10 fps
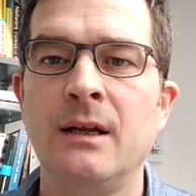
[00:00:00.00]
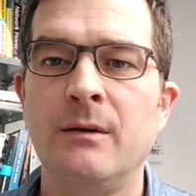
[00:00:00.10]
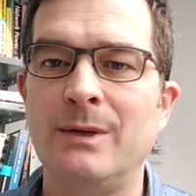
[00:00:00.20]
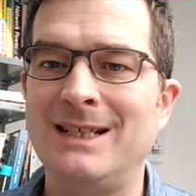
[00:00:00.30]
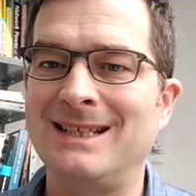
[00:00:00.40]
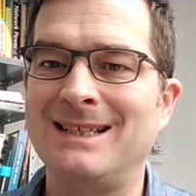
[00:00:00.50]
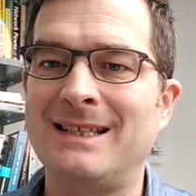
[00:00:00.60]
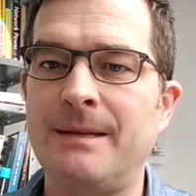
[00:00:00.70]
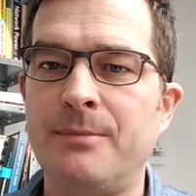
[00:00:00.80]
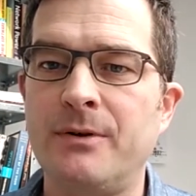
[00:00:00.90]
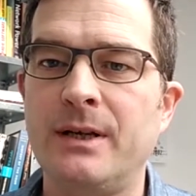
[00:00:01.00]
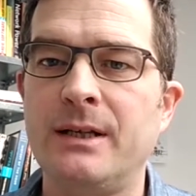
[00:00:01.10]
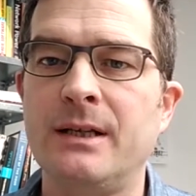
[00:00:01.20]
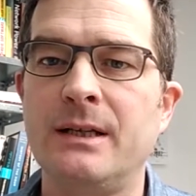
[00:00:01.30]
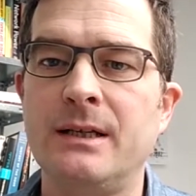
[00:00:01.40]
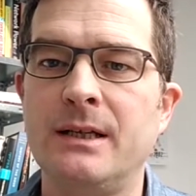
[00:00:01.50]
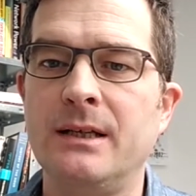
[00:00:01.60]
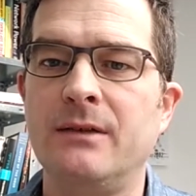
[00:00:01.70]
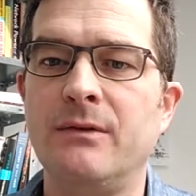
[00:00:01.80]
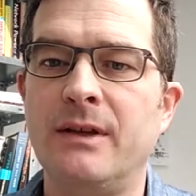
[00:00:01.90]
which is separated
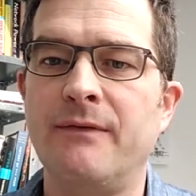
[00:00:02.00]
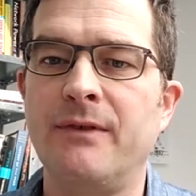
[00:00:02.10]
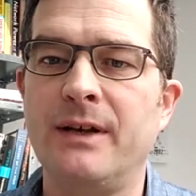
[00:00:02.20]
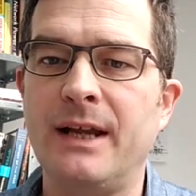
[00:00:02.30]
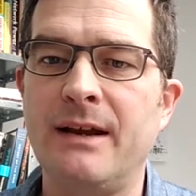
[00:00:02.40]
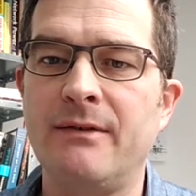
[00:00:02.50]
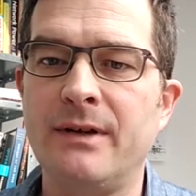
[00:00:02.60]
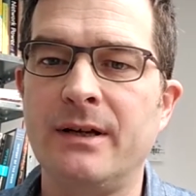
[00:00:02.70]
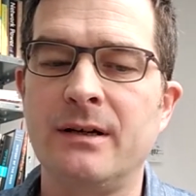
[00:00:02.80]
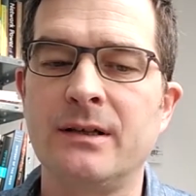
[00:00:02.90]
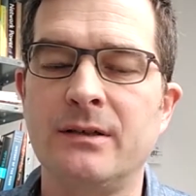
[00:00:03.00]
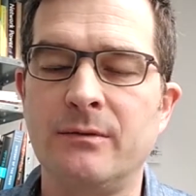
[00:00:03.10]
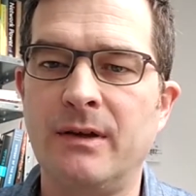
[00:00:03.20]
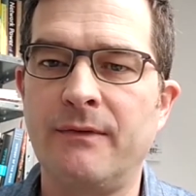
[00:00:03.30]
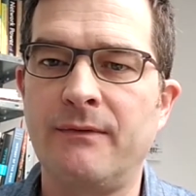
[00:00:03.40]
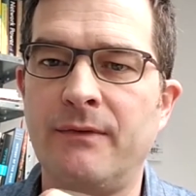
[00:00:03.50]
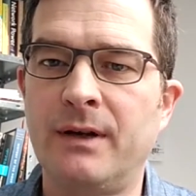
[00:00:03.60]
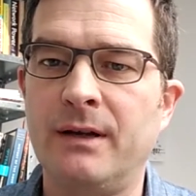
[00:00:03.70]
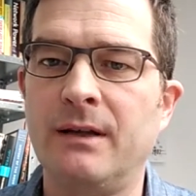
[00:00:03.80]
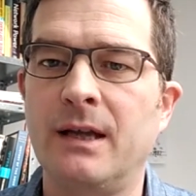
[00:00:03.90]
into different areas. So we
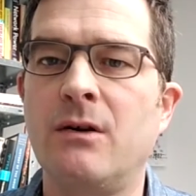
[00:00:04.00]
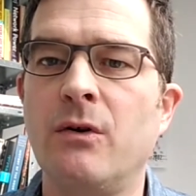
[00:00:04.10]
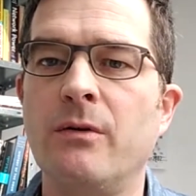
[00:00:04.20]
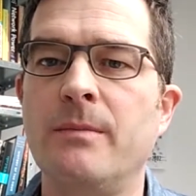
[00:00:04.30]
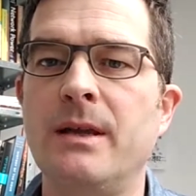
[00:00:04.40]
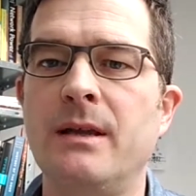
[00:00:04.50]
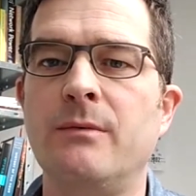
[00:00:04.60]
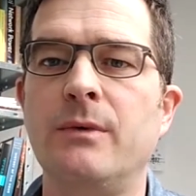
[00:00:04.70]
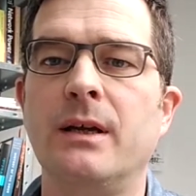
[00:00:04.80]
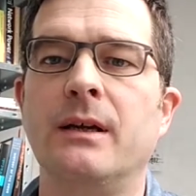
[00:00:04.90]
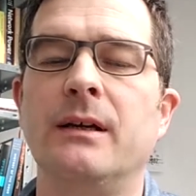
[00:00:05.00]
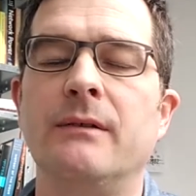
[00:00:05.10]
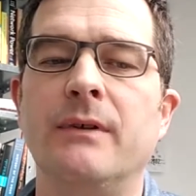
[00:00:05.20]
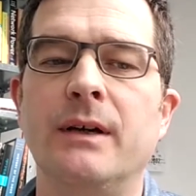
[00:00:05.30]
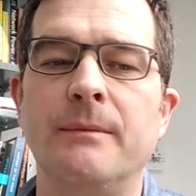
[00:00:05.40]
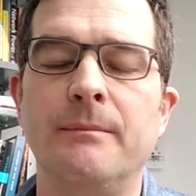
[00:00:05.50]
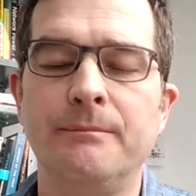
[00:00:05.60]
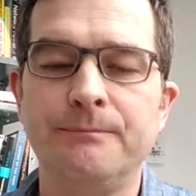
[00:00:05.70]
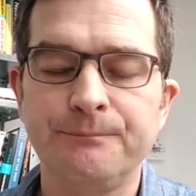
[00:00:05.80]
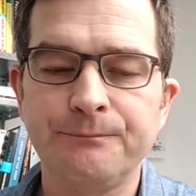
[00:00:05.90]
have economy, we have
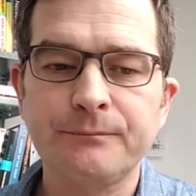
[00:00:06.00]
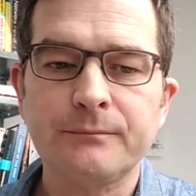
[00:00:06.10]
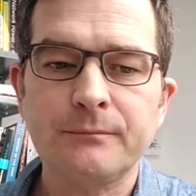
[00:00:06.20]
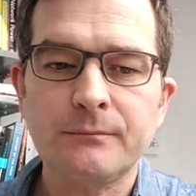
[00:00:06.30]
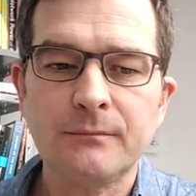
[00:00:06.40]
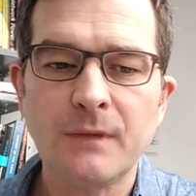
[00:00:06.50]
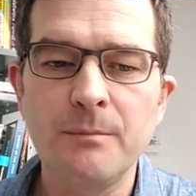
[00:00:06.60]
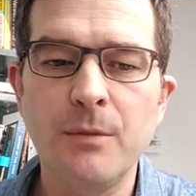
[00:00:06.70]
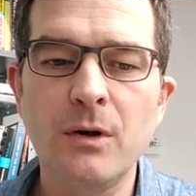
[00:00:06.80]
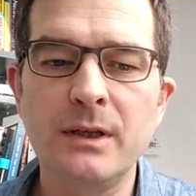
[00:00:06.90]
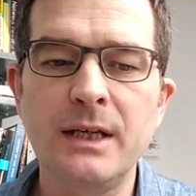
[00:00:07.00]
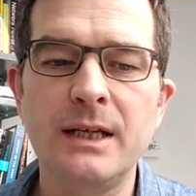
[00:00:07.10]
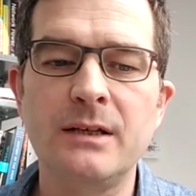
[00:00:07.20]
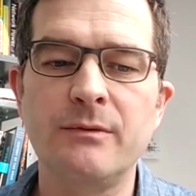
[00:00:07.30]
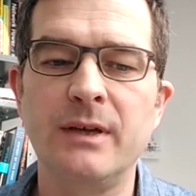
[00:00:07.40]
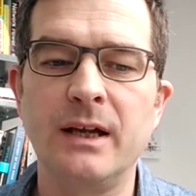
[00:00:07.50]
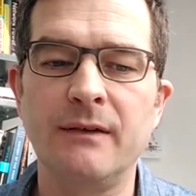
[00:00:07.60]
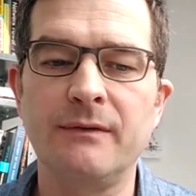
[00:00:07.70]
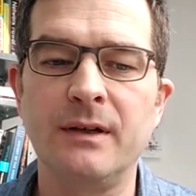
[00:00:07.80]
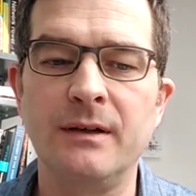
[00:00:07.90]
politics, we
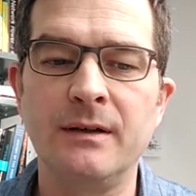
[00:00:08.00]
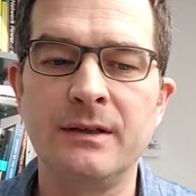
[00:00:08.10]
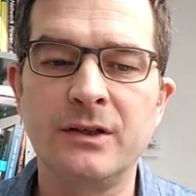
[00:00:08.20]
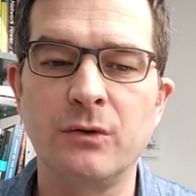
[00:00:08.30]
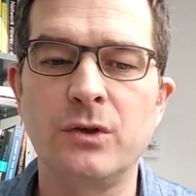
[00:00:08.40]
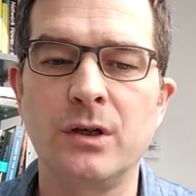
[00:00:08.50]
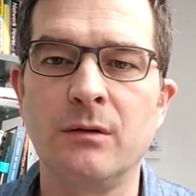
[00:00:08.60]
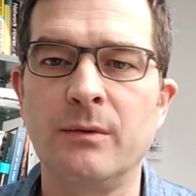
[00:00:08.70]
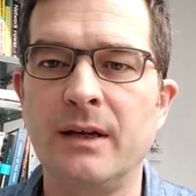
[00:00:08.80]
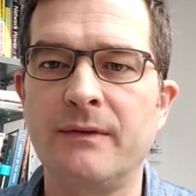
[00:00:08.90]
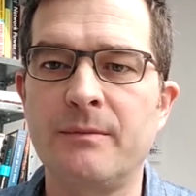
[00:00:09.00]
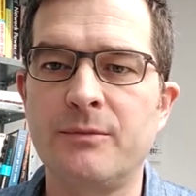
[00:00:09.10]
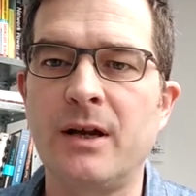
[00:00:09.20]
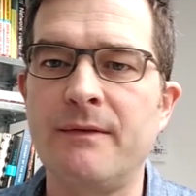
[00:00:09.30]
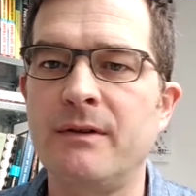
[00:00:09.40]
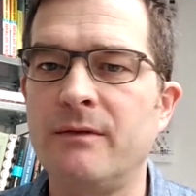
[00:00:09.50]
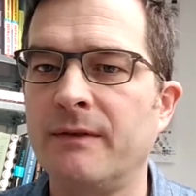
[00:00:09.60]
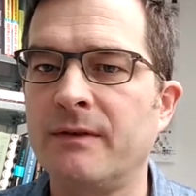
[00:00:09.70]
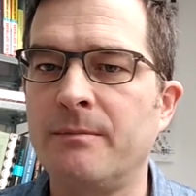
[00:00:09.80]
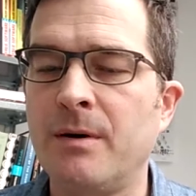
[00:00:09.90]
have the social, we have the private, we
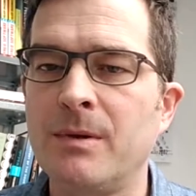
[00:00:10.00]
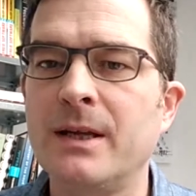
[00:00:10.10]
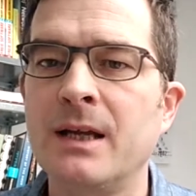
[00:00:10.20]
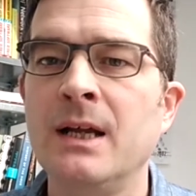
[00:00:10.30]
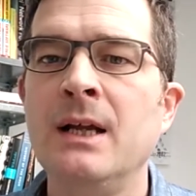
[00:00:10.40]
have the public,